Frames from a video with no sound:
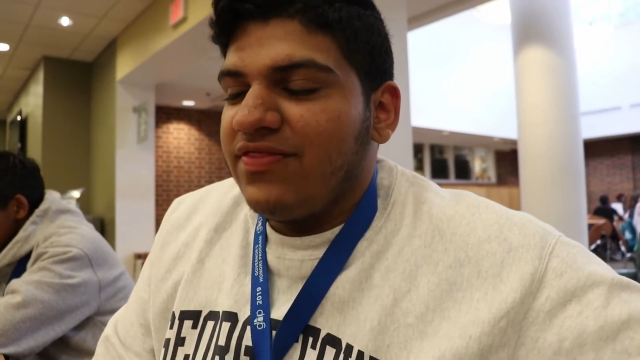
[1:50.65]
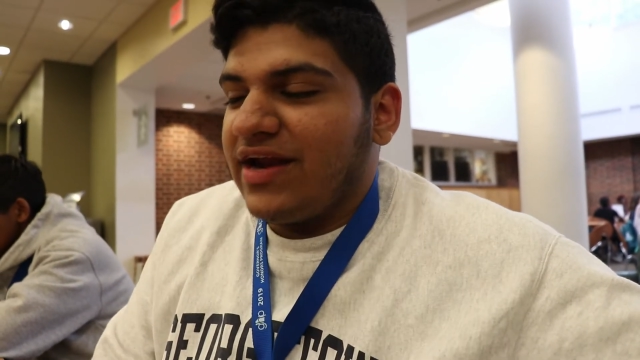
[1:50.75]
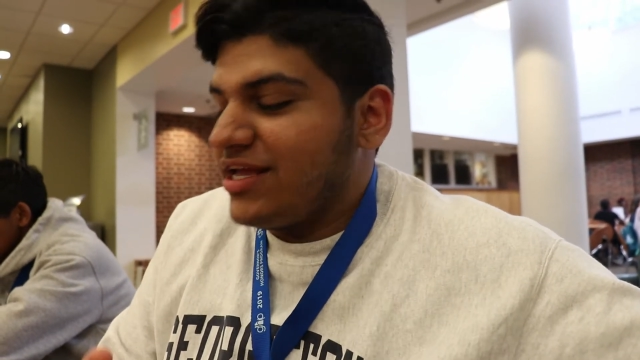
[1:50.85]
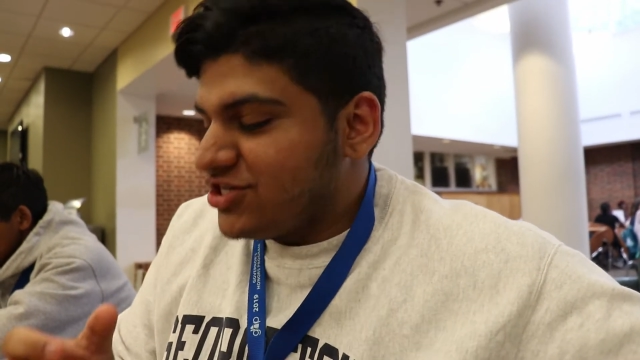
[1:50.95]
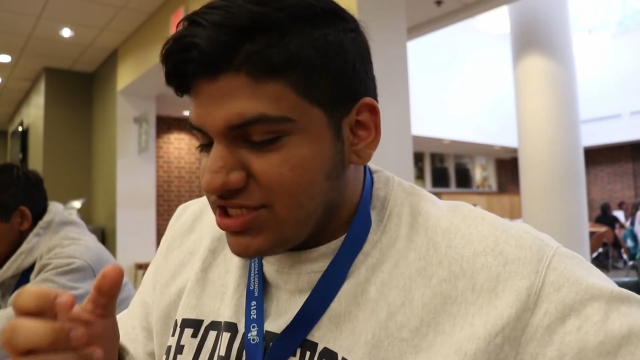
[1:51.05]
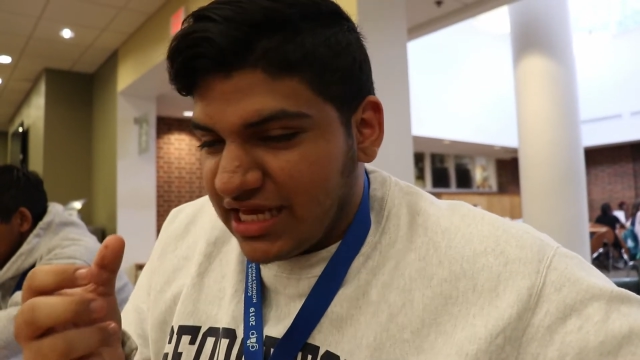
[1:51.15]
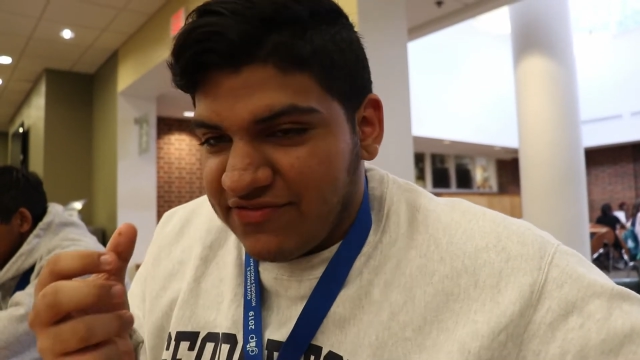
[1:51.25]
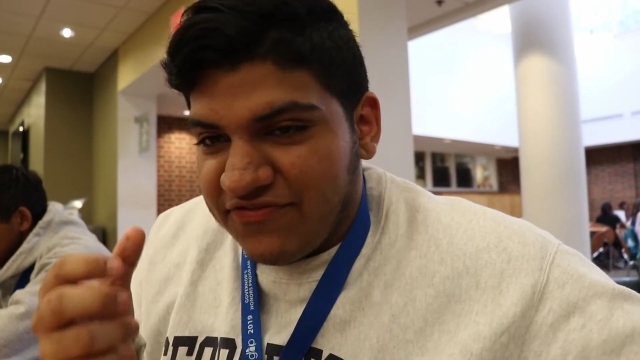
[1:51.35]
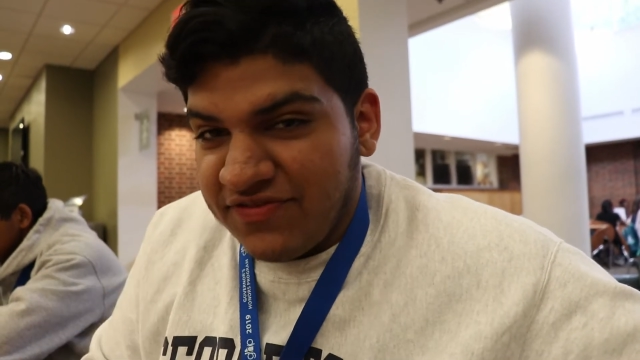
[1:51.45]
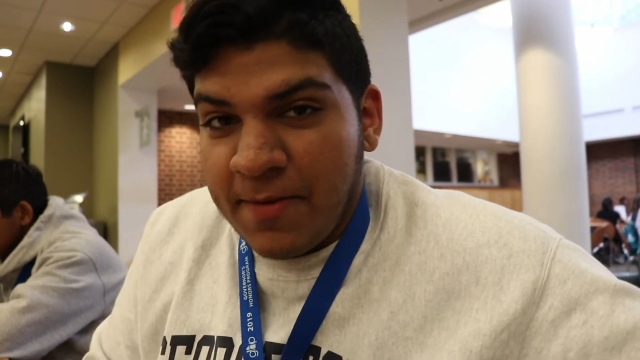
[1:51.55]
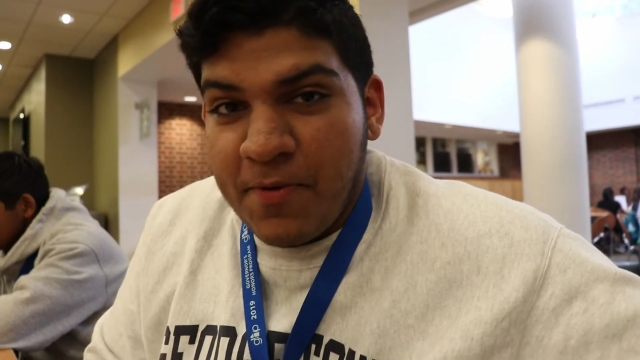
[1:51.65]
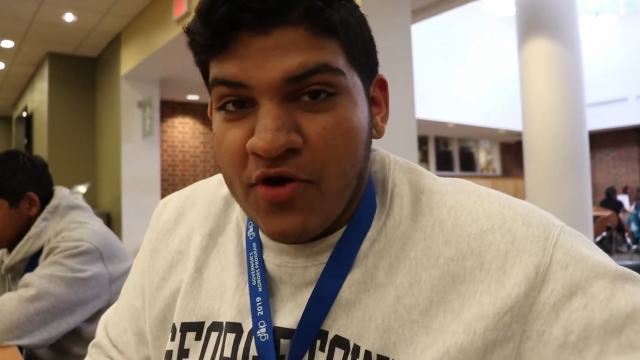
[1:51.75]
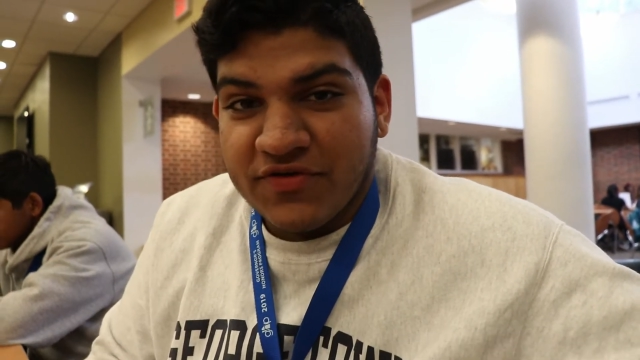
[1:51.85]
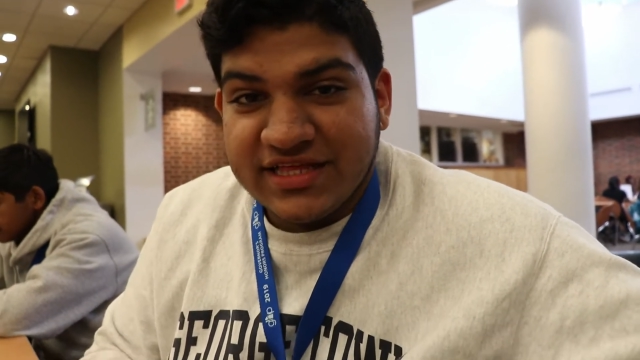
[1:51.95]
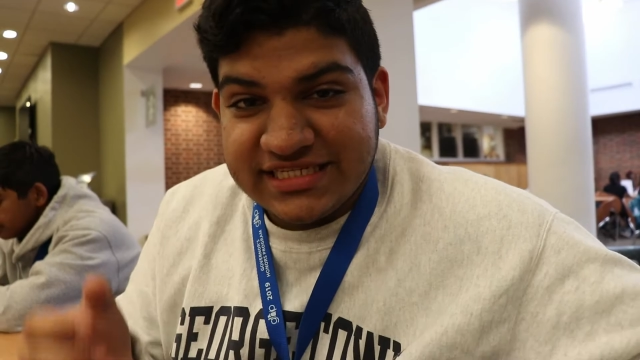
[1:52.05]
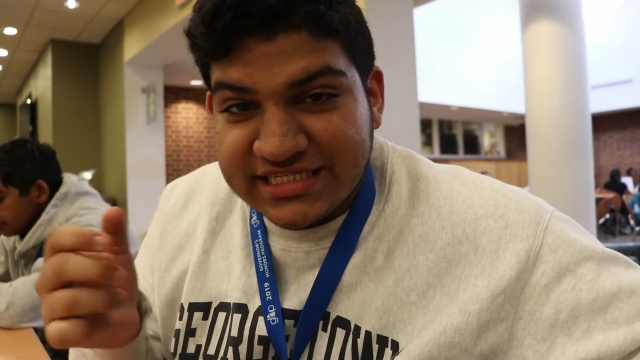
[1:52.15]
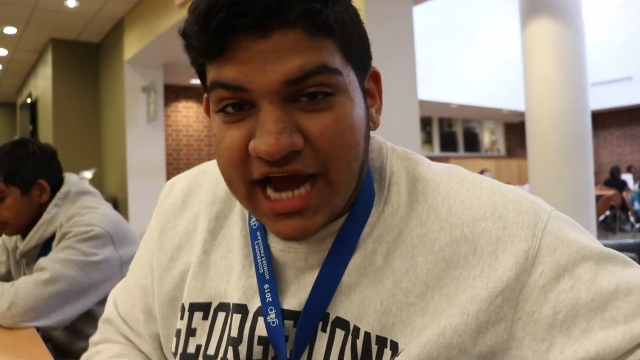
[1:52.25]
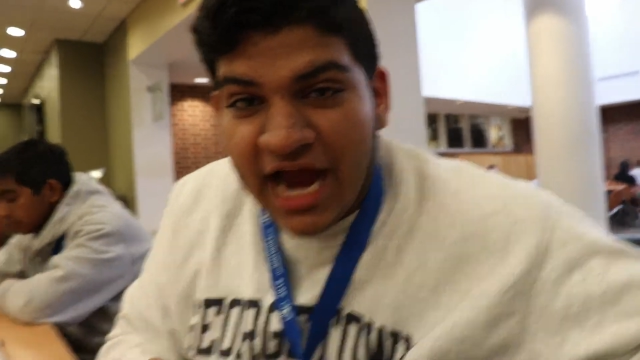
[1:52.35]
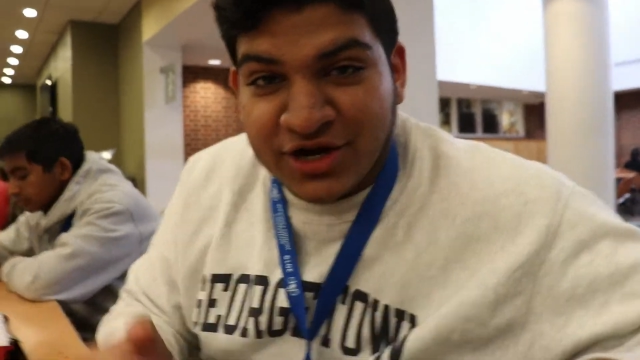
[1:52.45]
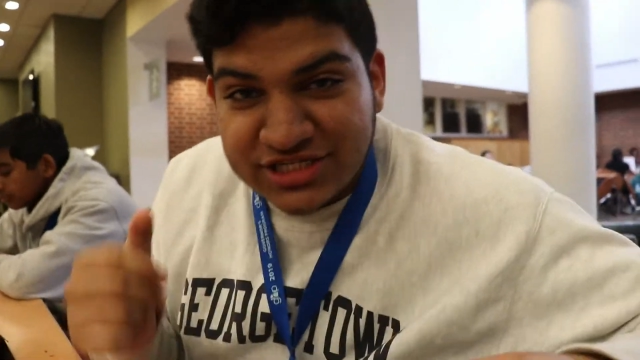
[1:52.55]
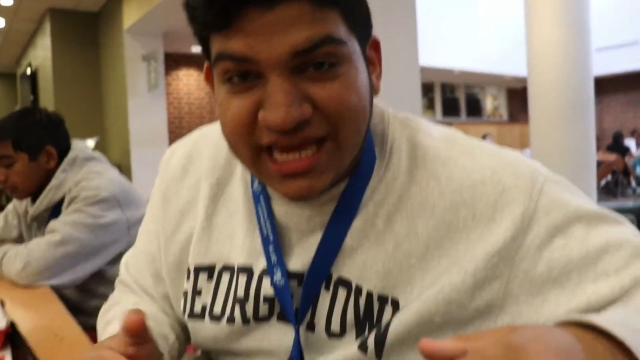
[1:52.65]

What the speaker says: that I could just like flip over this entire